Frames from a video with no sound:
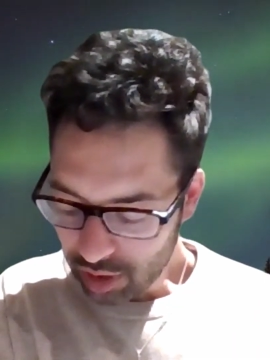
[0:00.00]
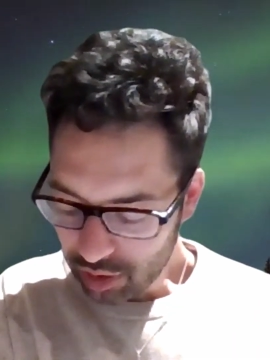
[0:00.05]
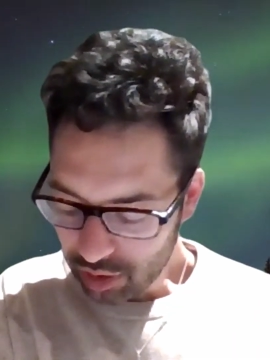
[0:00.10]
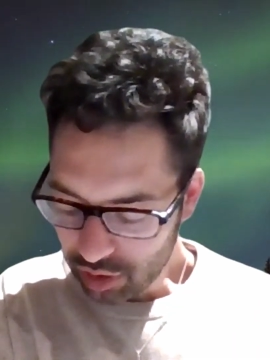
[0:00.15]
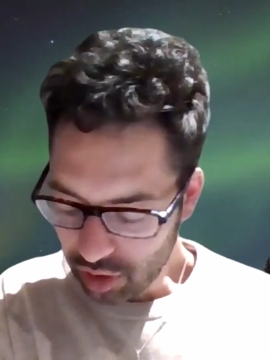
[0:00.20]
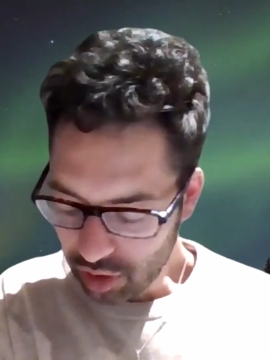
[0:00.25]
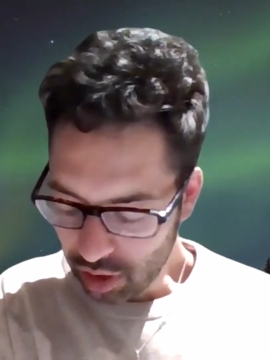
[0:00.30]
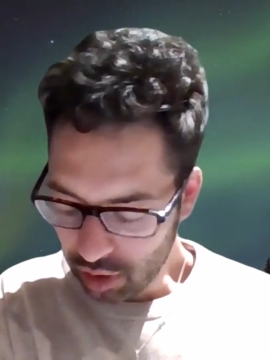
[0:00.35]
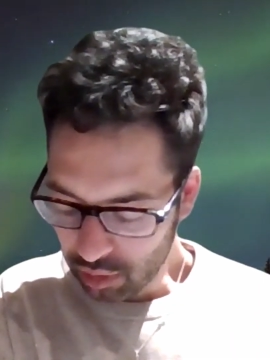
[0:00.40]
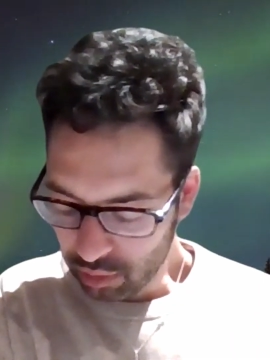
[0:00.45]

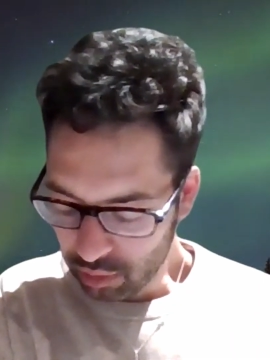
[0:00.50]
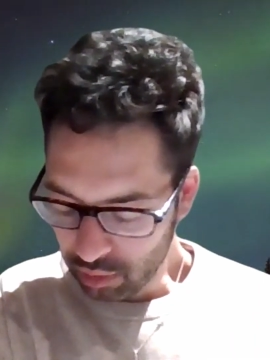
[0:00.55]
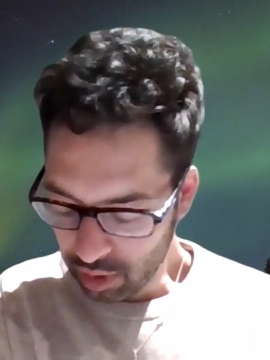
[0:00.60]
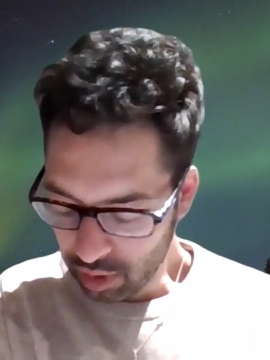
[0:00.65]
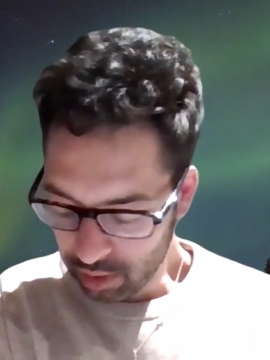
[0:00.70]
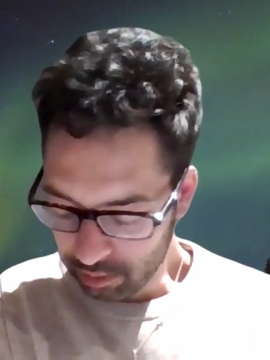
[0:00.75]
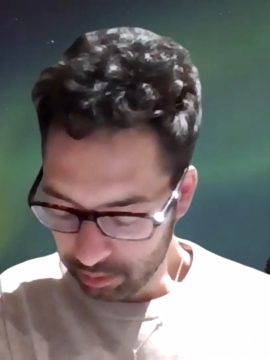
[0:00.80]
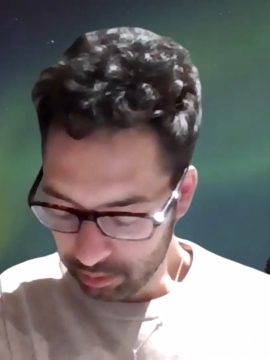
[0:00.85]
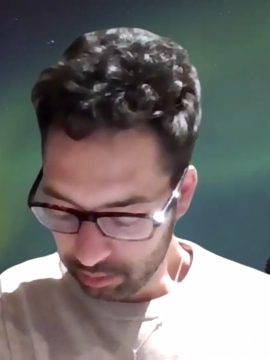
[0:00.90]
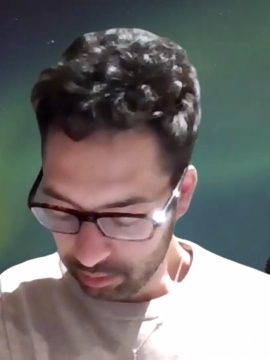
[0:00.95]

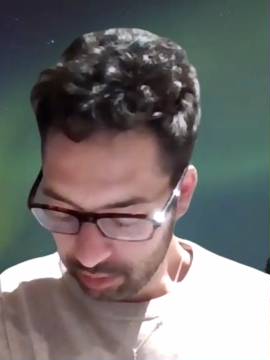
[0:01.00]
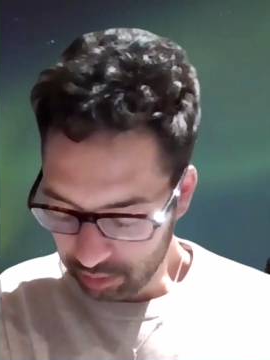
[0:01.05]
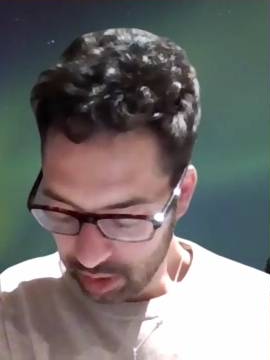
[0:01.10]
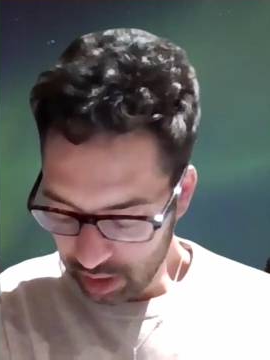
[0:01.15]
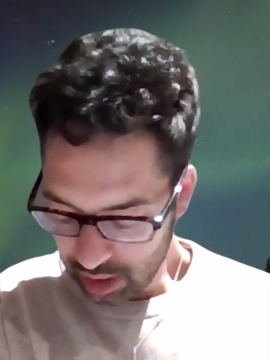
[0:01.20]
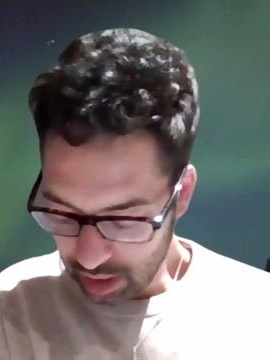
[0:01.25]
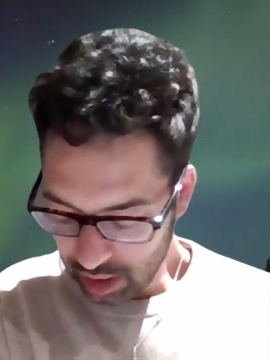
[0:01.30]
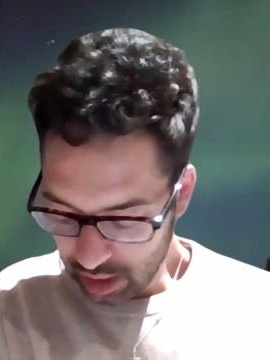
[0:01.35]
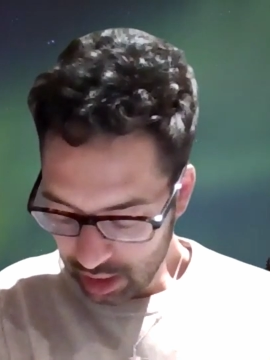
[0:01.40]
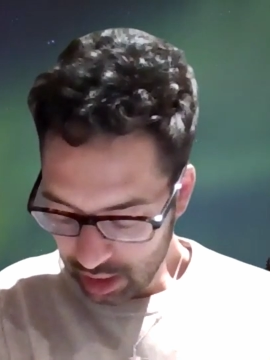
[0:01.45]
So
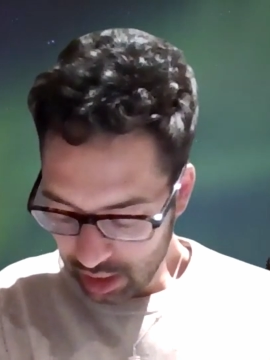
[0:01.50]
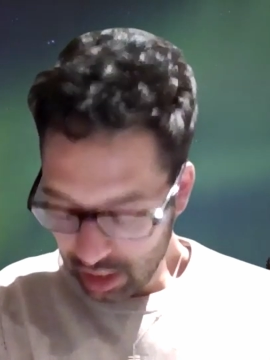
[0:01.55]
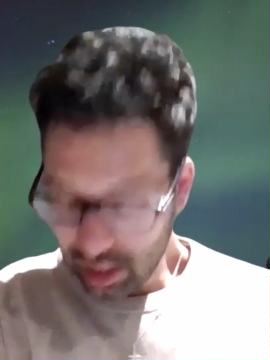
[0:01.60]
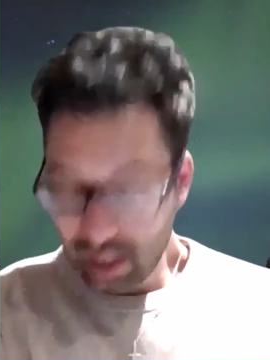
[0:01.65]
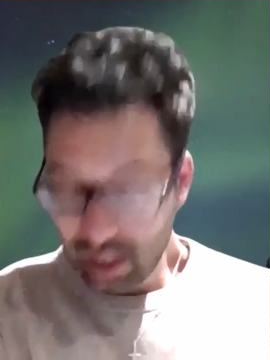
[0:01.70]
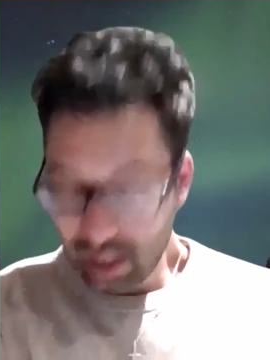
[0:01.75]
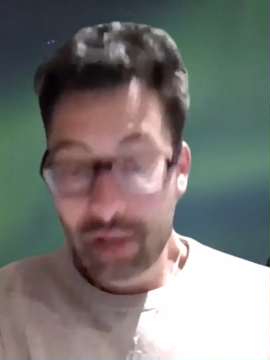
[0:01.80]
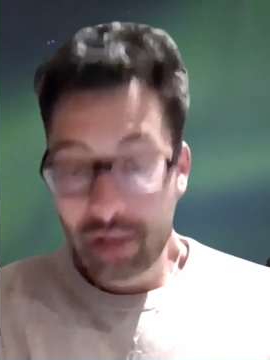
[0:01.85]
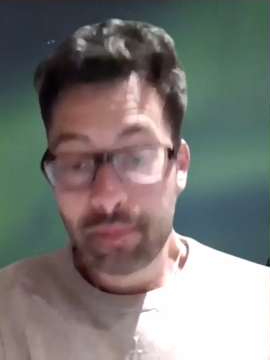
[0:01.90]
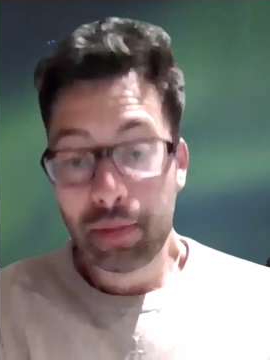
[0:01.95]

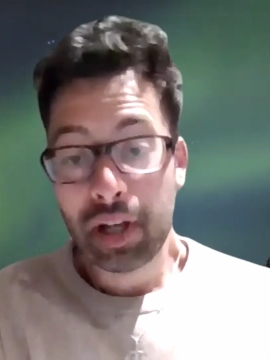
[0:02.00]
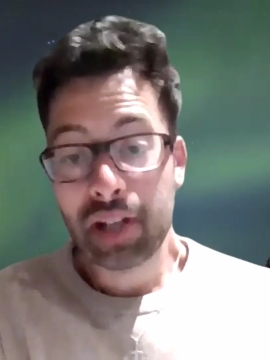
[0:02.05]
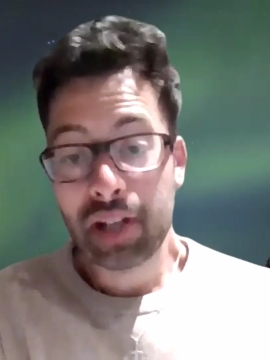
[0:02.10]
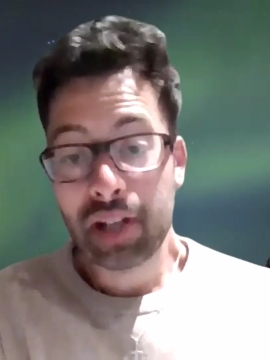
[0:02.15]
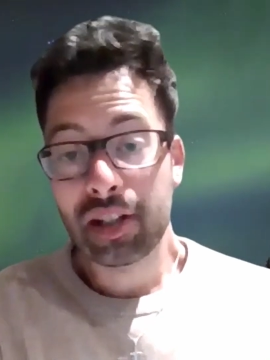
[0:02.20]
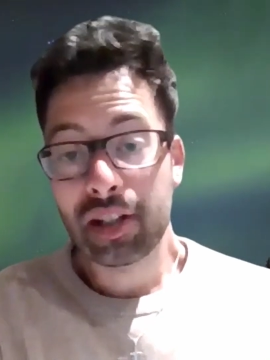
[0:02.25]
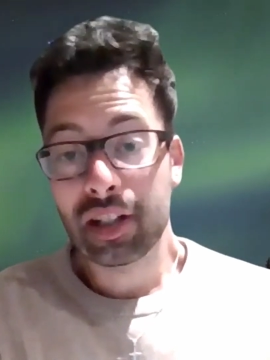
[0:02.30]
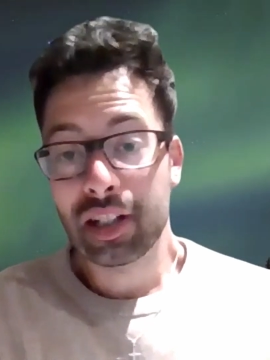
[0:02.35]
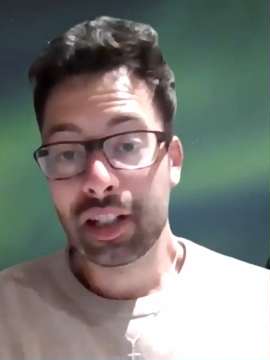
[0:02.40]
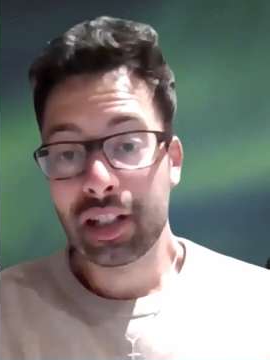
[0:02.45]

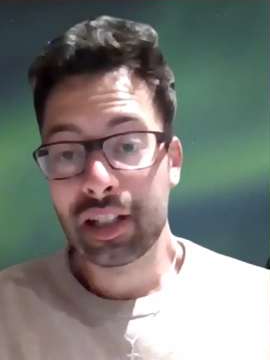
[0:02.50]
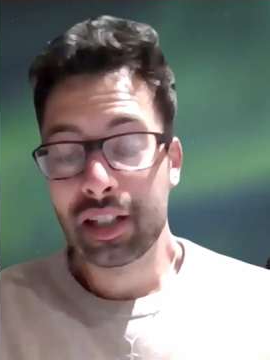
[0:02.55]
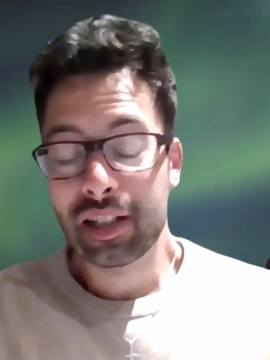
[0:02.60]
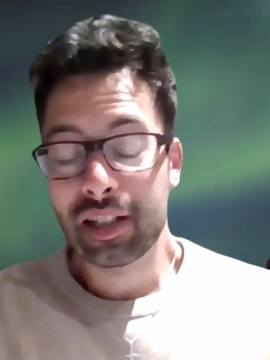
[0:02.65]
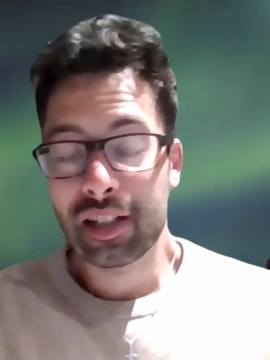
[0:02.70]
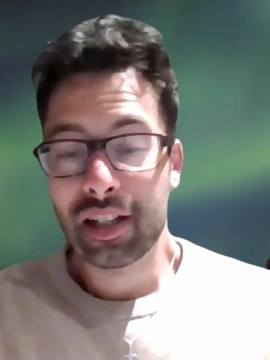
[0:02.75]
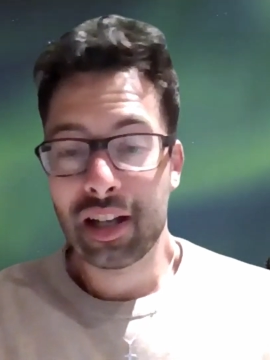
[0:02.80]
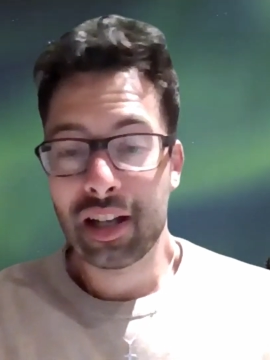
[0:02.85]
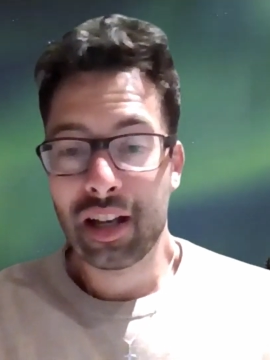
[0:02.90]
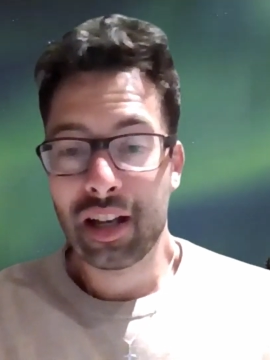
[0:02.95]

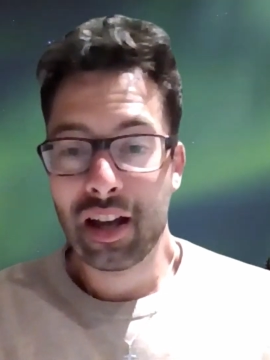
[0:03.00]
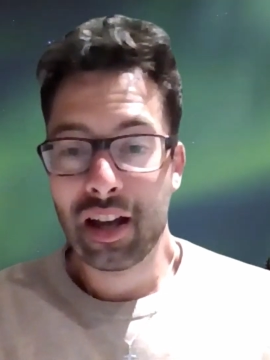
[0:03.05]
basically,